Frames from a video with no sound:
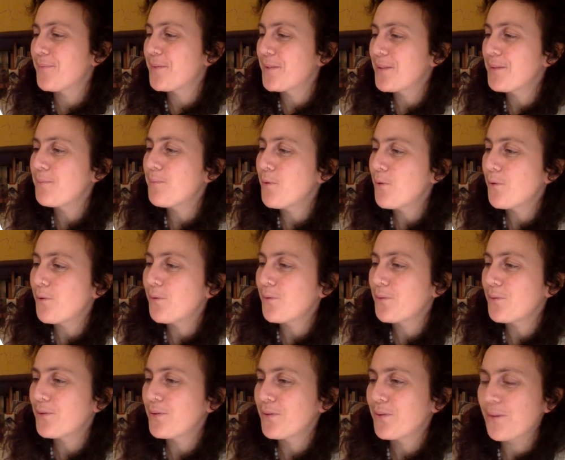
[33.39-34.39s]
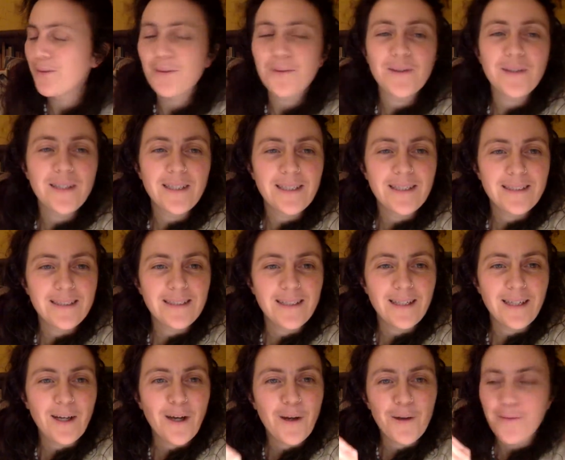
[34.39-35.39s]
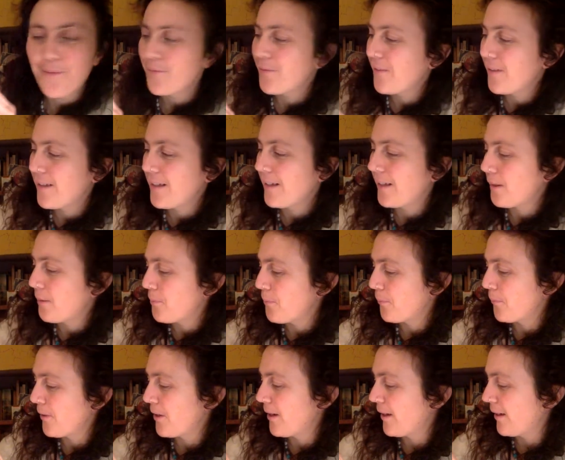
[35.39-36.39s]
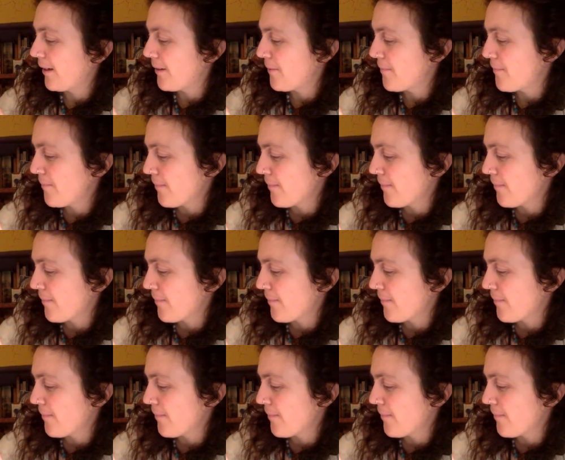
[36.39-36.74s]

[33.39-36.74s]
small stories that hopefully can bring